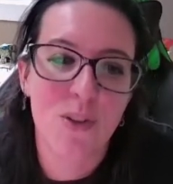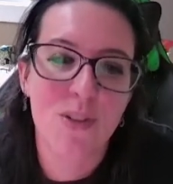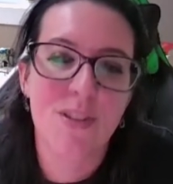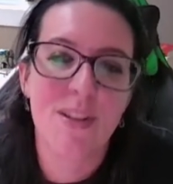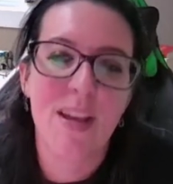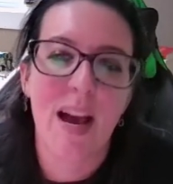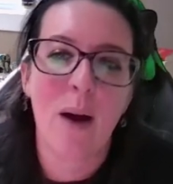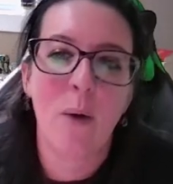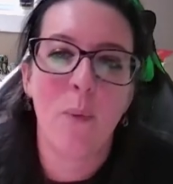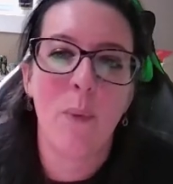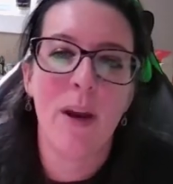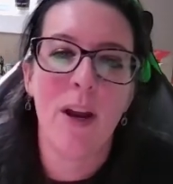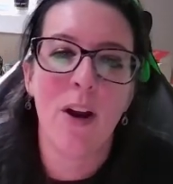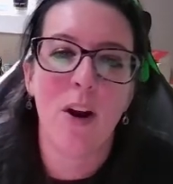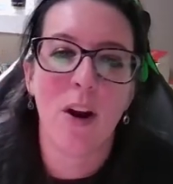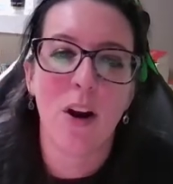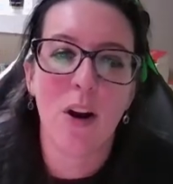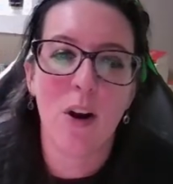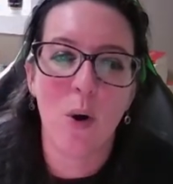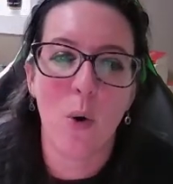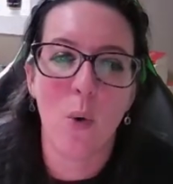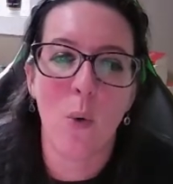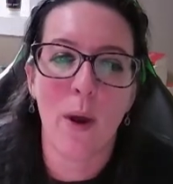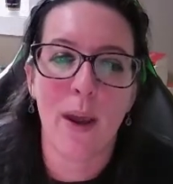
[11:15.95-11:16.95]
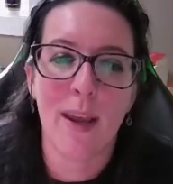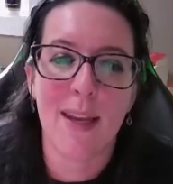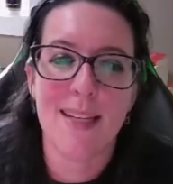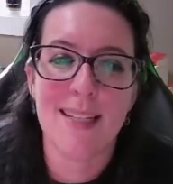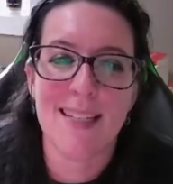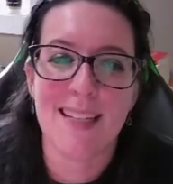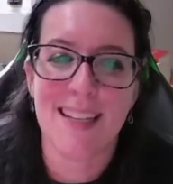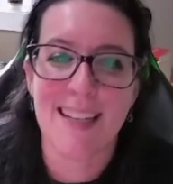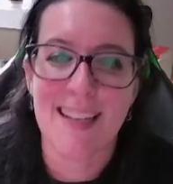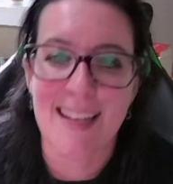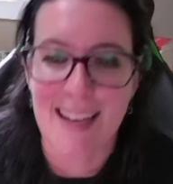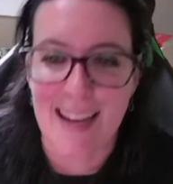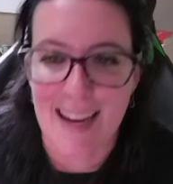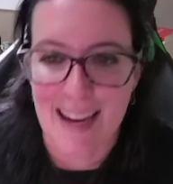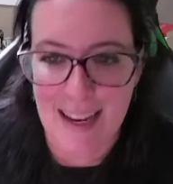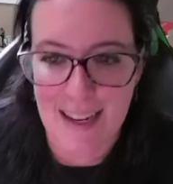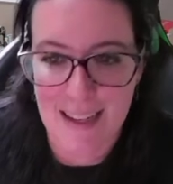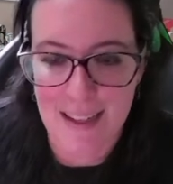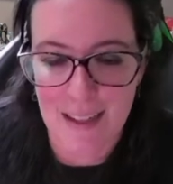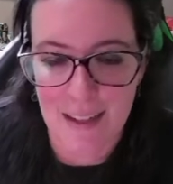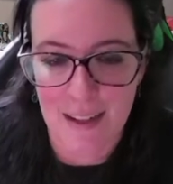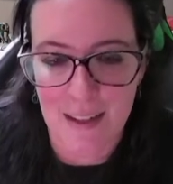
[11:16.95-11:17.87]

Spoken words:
that we are going to need.